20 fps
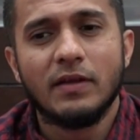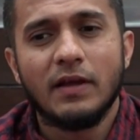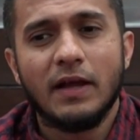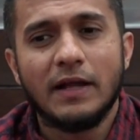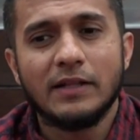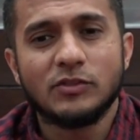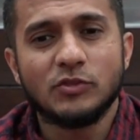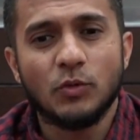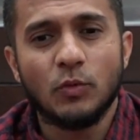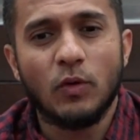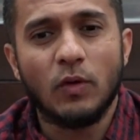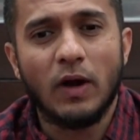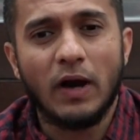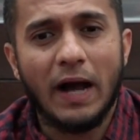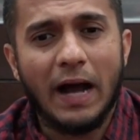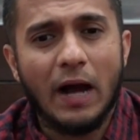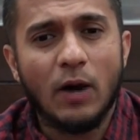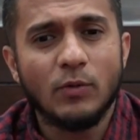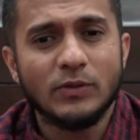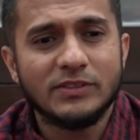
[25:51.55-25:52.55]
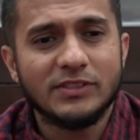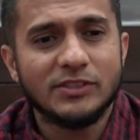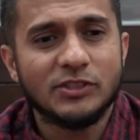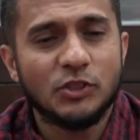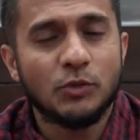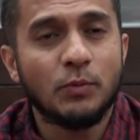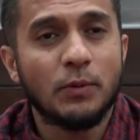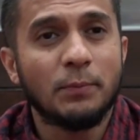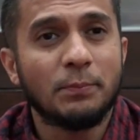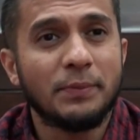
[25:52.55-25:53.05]
And so how is this
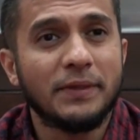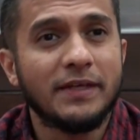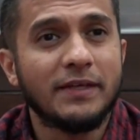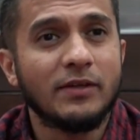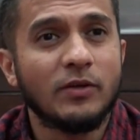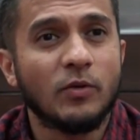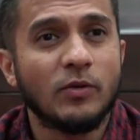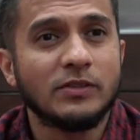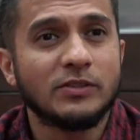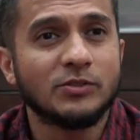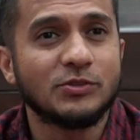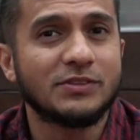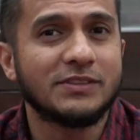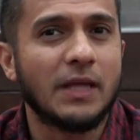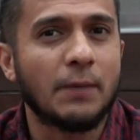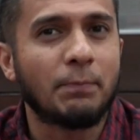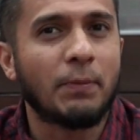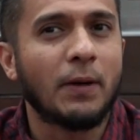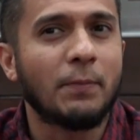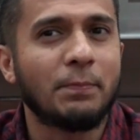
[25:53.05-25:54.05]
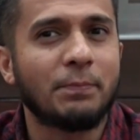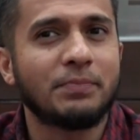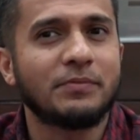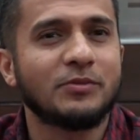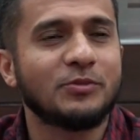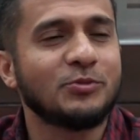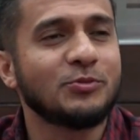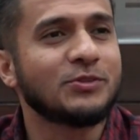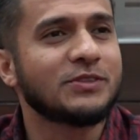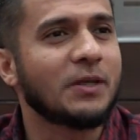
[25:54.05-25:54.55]
human being going to step up
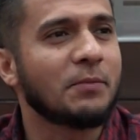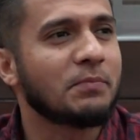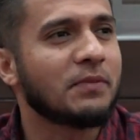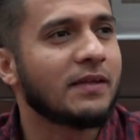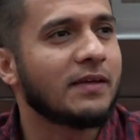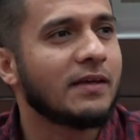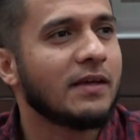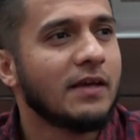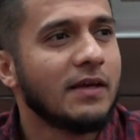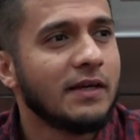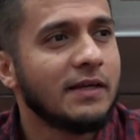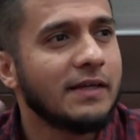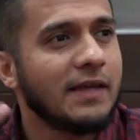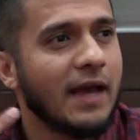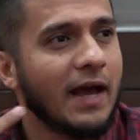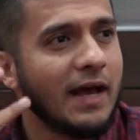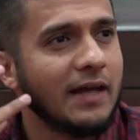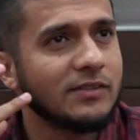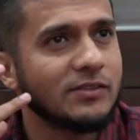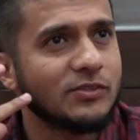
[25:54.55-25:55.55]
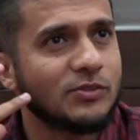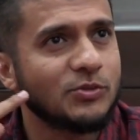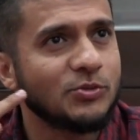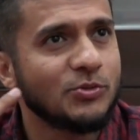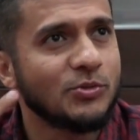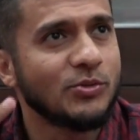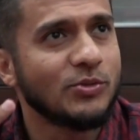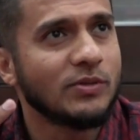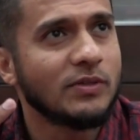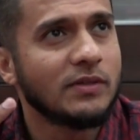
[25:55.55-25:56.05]
to do something? He has
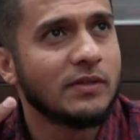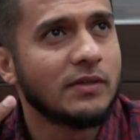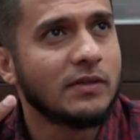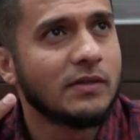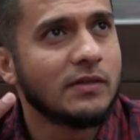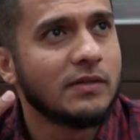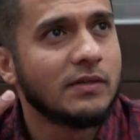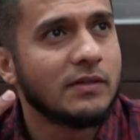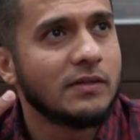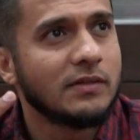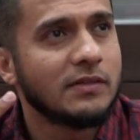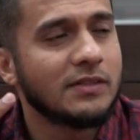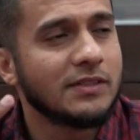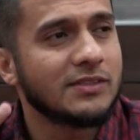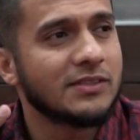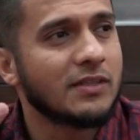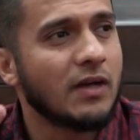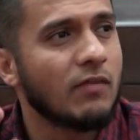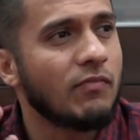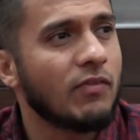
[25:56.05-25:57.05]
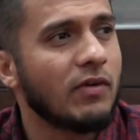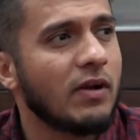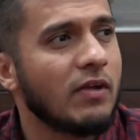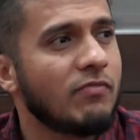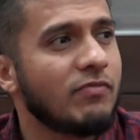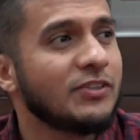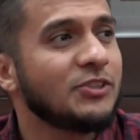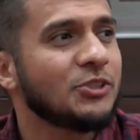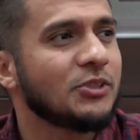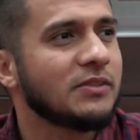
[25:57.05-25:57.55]
to discover a
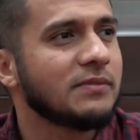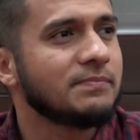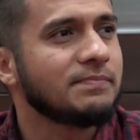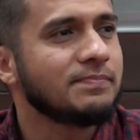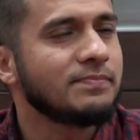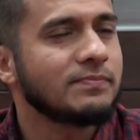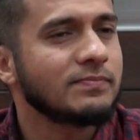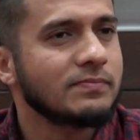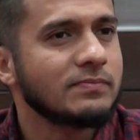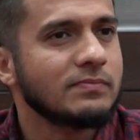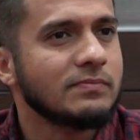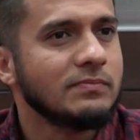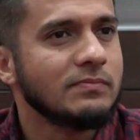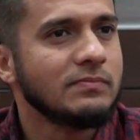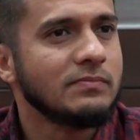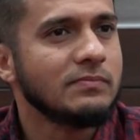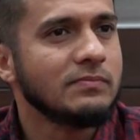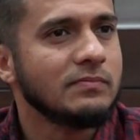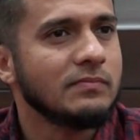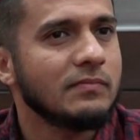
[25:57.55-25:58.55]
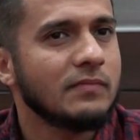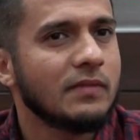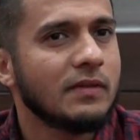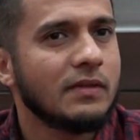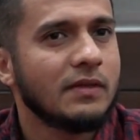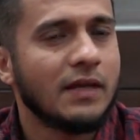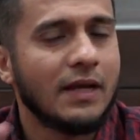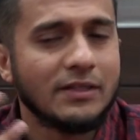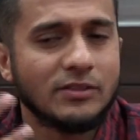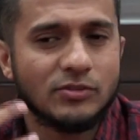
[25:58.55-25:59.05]
vision.
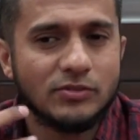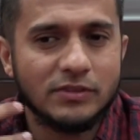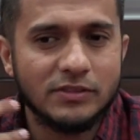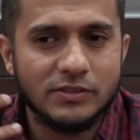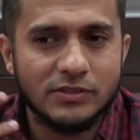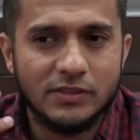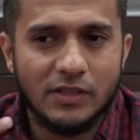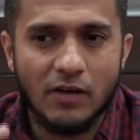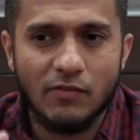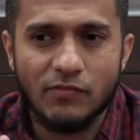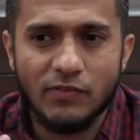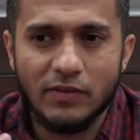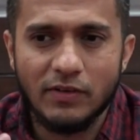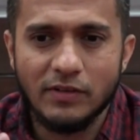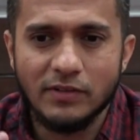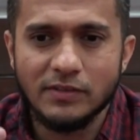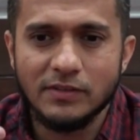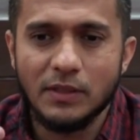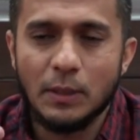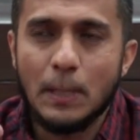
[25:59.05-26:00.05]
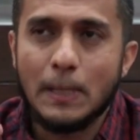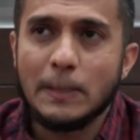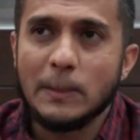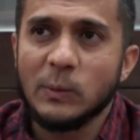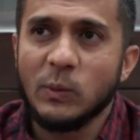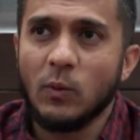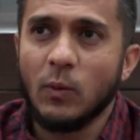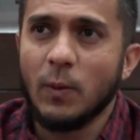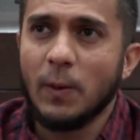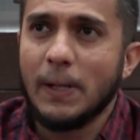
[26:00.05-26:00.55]
He has to discover
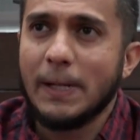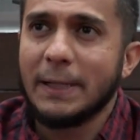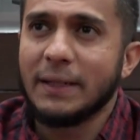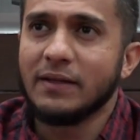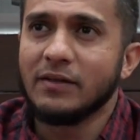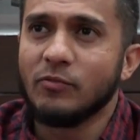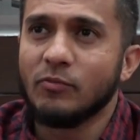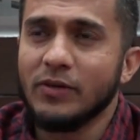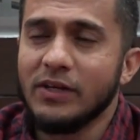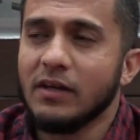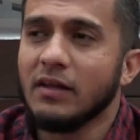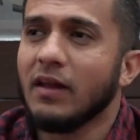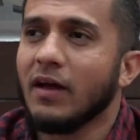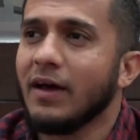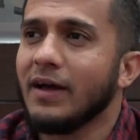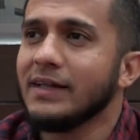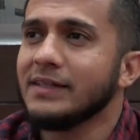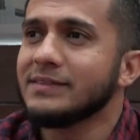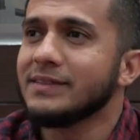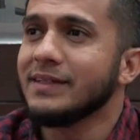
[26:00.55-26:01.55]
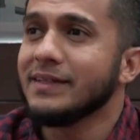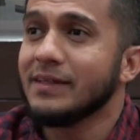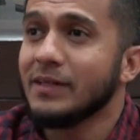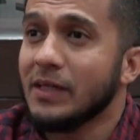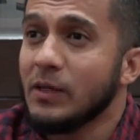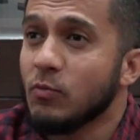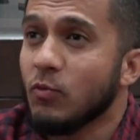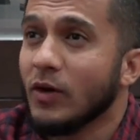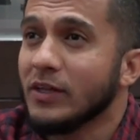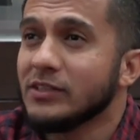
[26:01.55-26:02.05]
and realize that
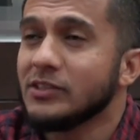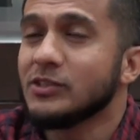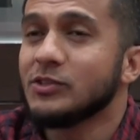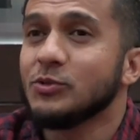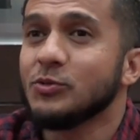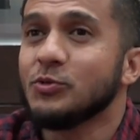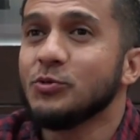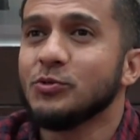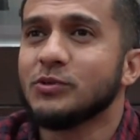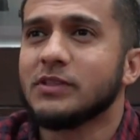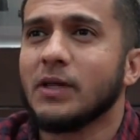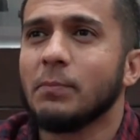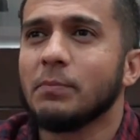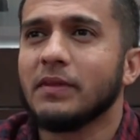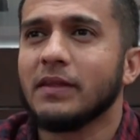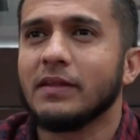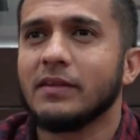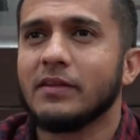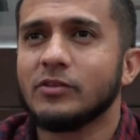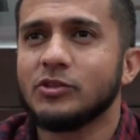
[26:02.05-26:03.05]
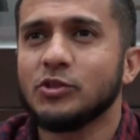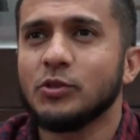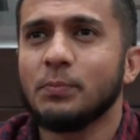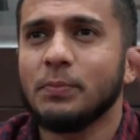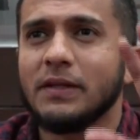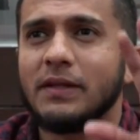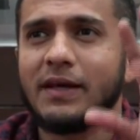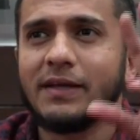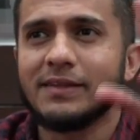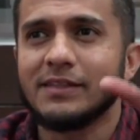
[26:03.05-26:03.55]
he wants to do something. There should
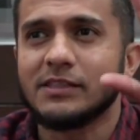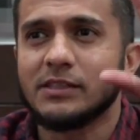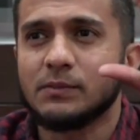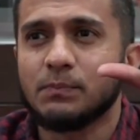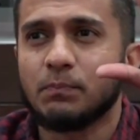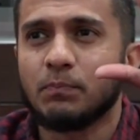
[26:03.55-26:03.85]
be like this